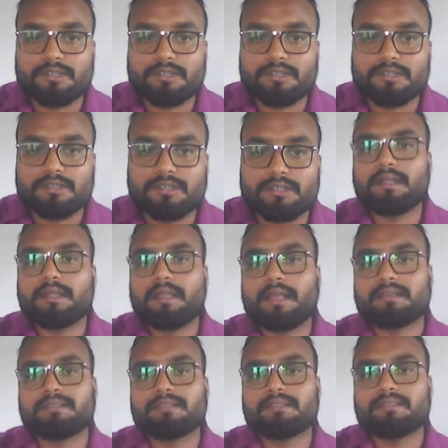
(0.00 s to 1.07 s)
he met an
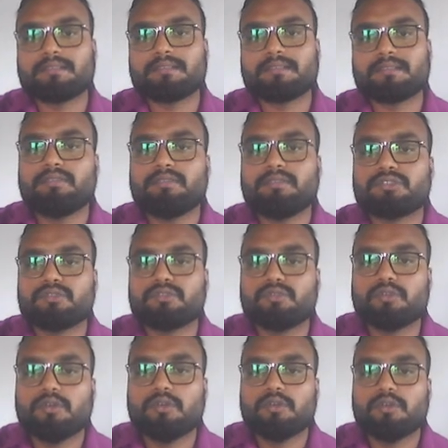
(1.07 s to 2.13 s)
accident refers
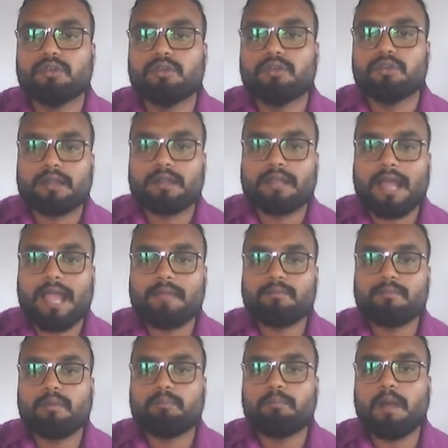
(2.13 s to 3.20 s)
to a
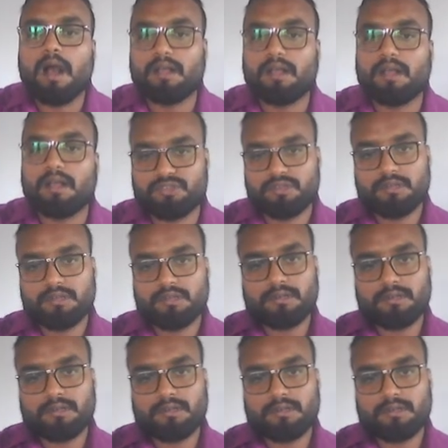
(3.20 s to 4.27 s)
time of past
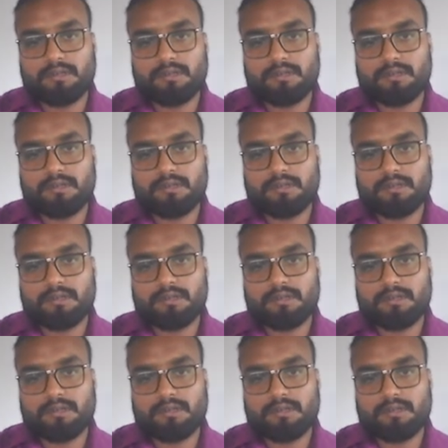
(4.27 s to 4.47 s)
that he